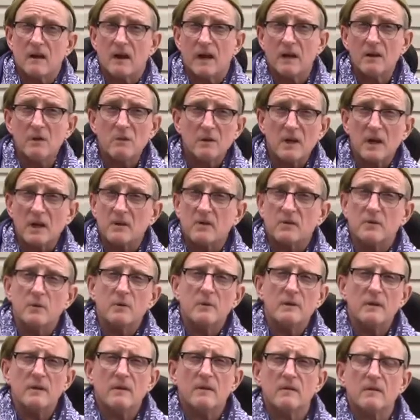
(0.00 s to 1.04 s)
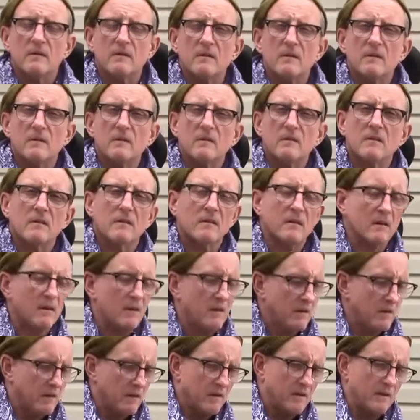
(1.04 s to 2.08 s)
I don't gotta do it.
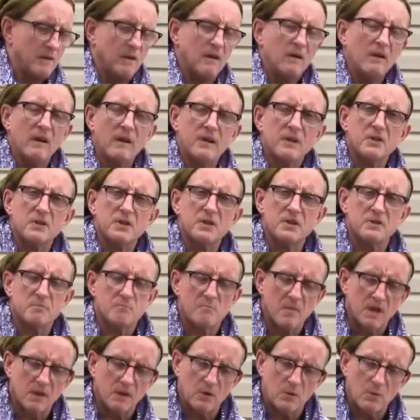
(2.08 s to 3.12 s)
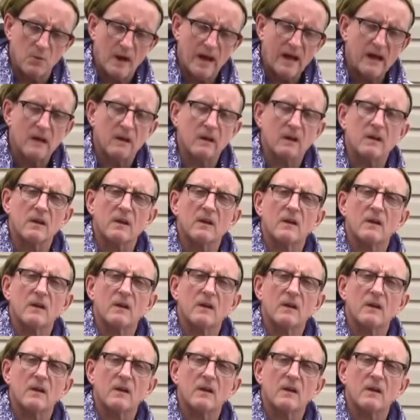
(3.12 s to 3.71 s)
You know, I could just mellow out.